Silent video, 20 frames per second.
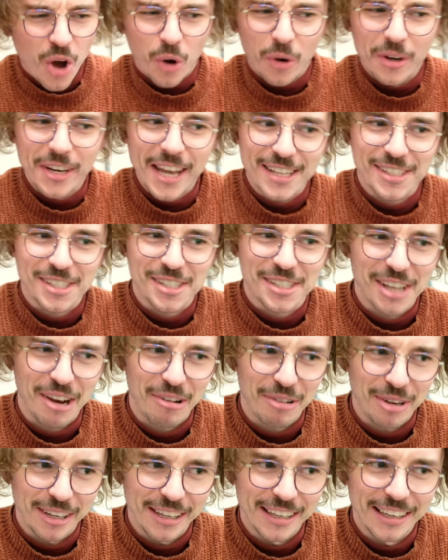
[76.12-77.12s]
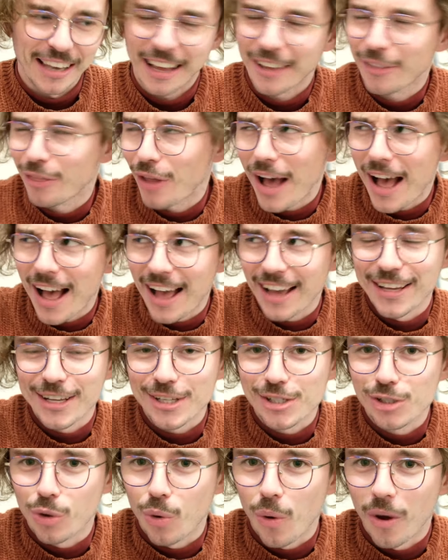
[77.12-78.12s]
or necessarily like the
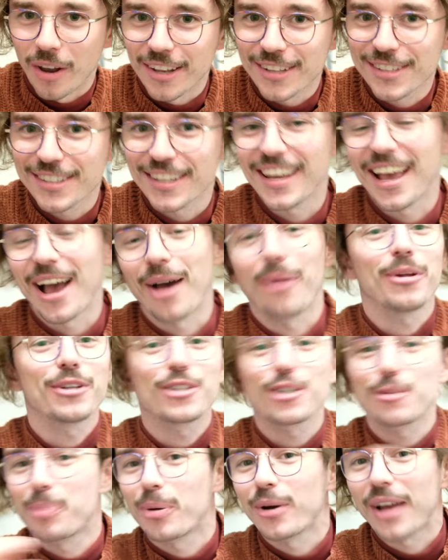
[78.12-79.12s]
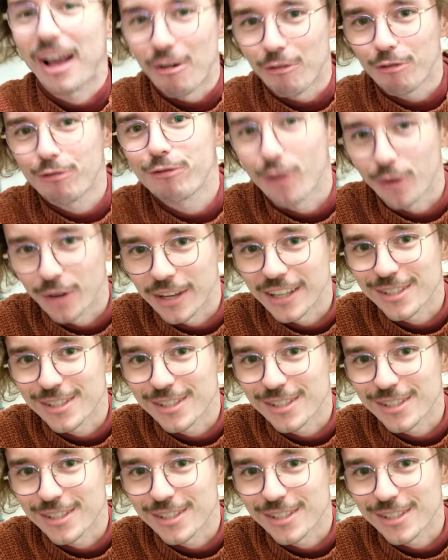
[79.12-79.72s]
highest quality, I wanna just put out funny